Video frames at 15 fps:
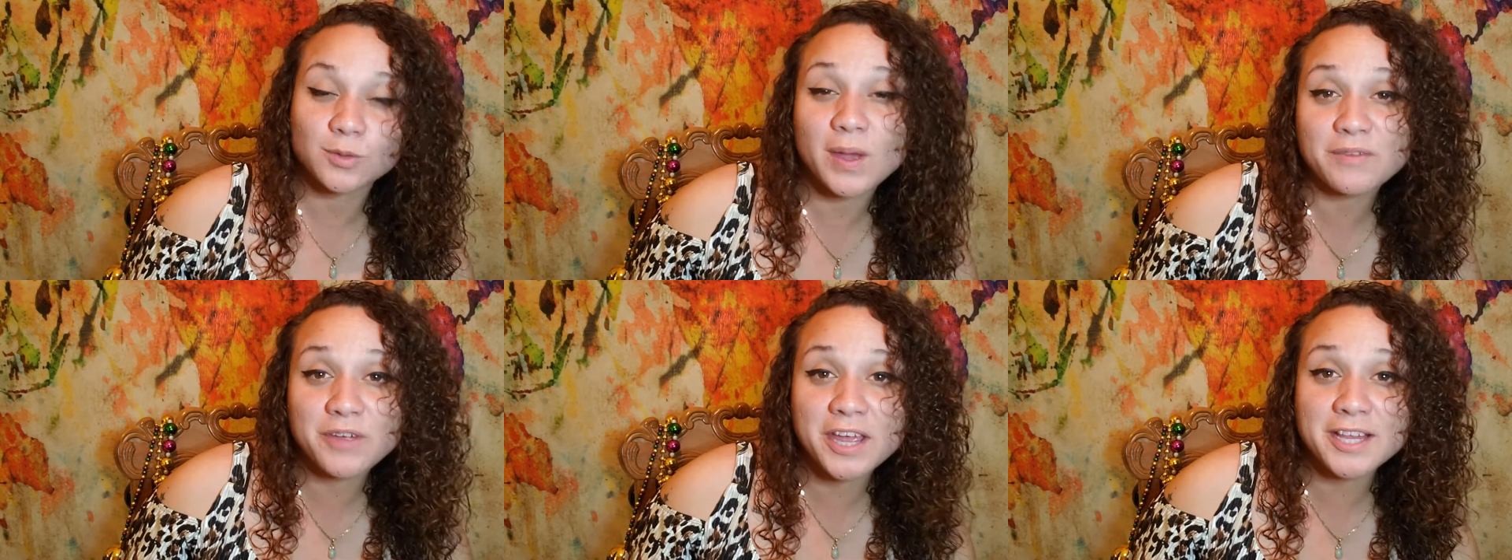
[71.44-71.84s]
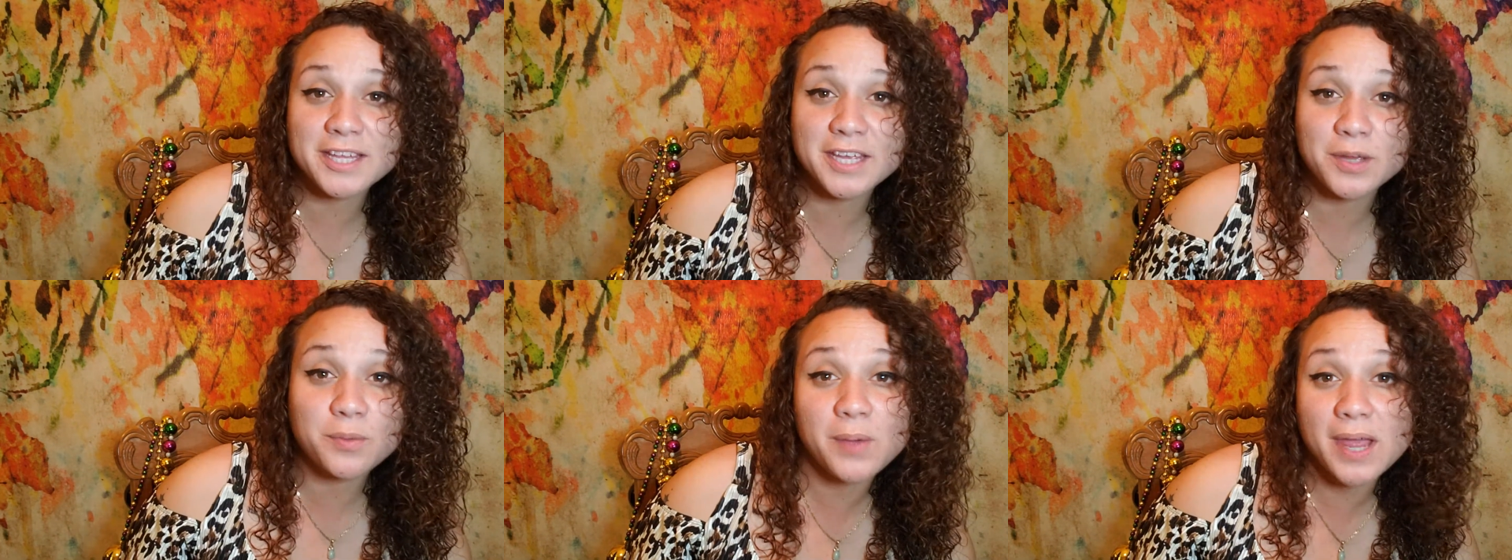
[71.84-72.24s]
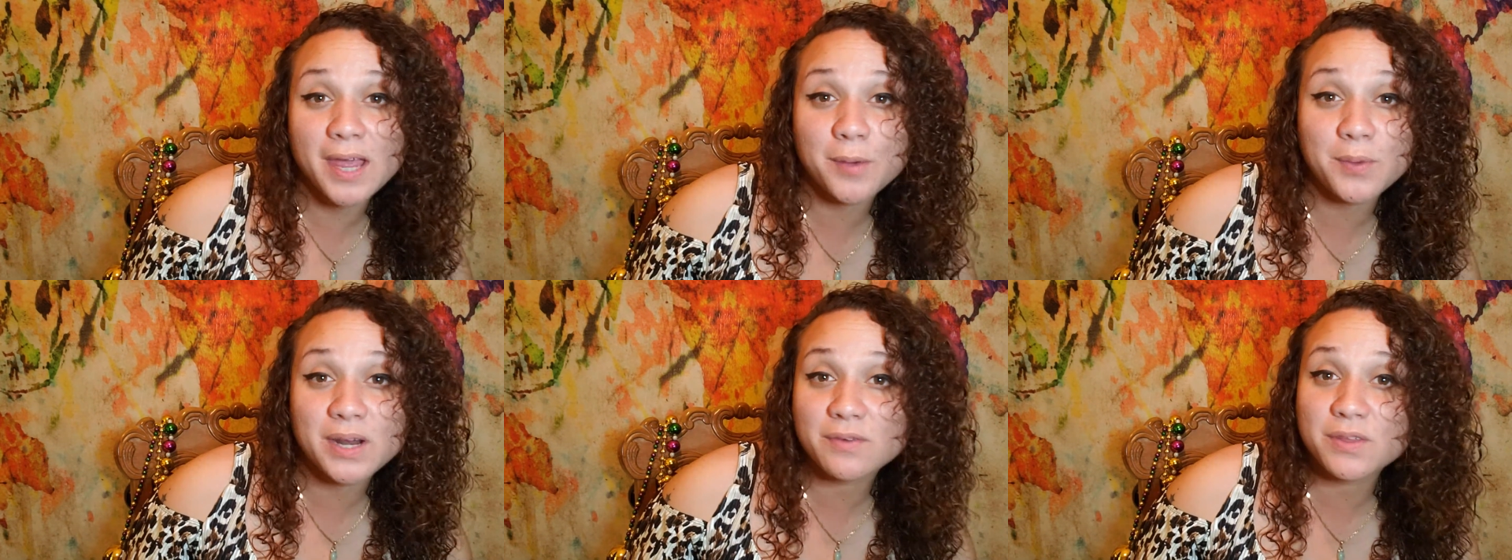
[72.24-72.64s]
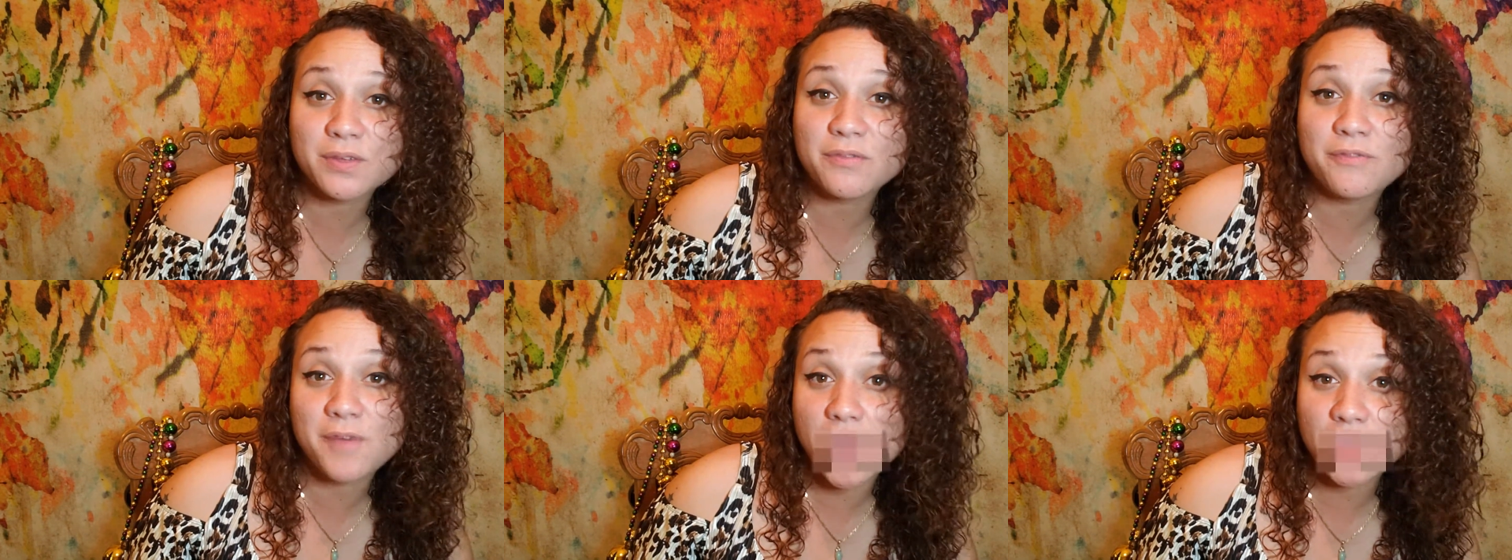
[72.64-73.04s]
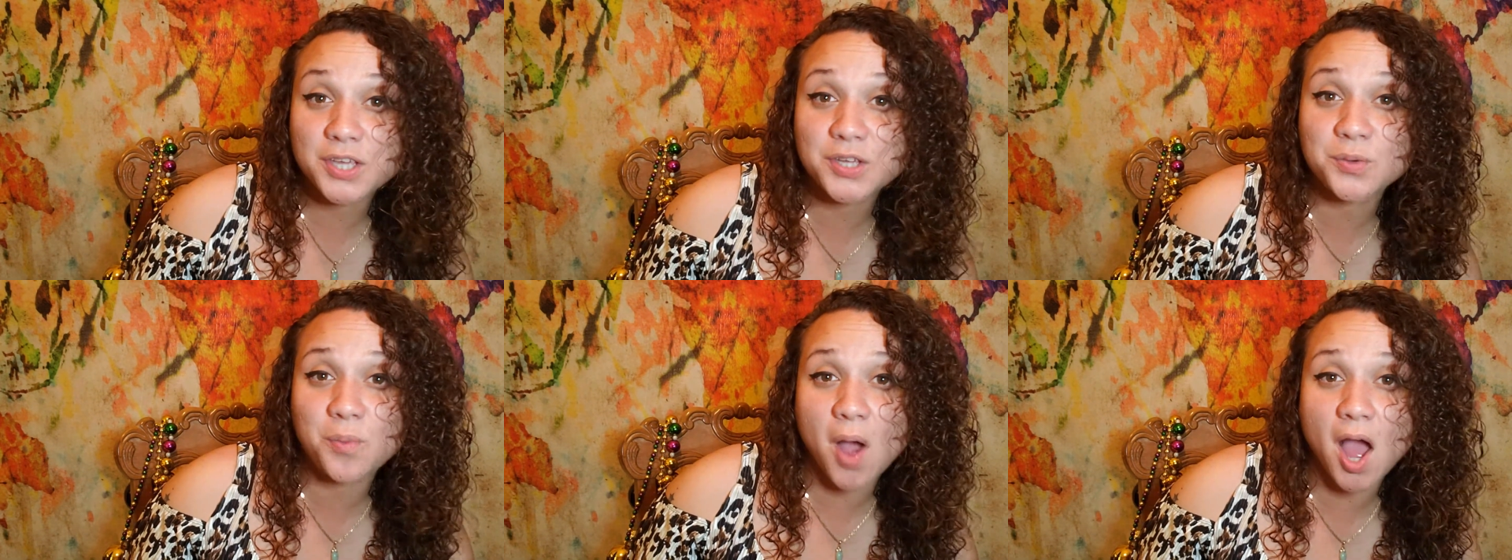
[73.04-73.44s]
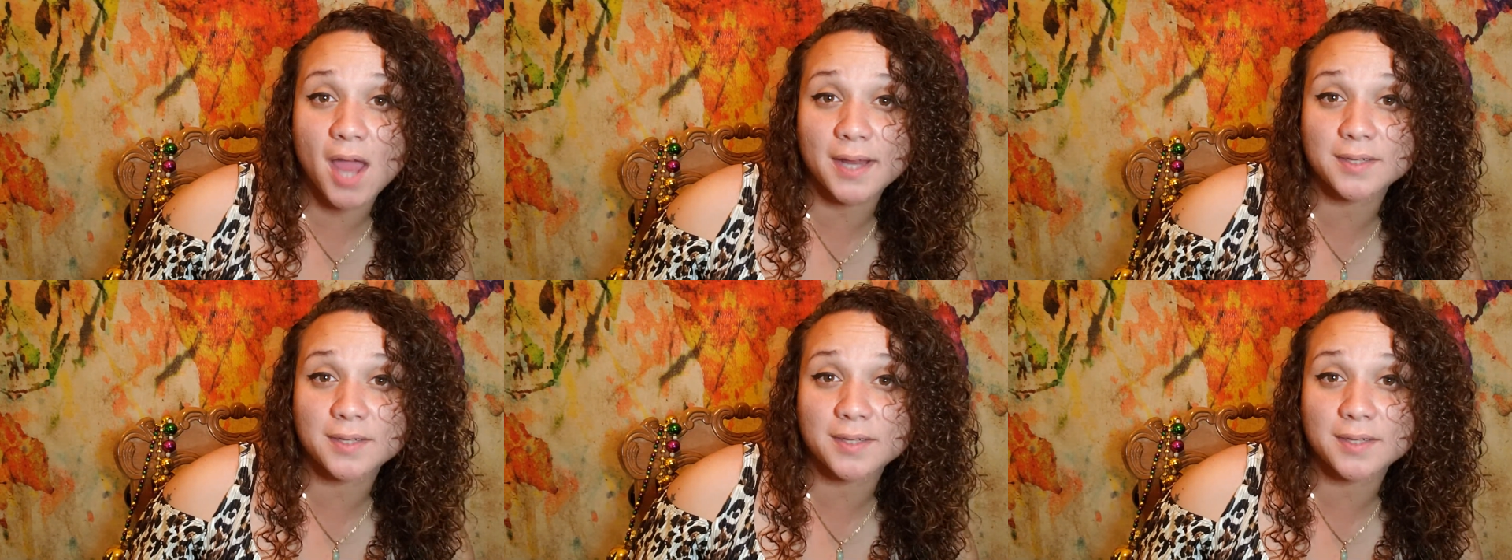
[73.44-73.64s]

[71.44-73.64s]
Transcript: Quite frankly, wear whatever the fuck you want,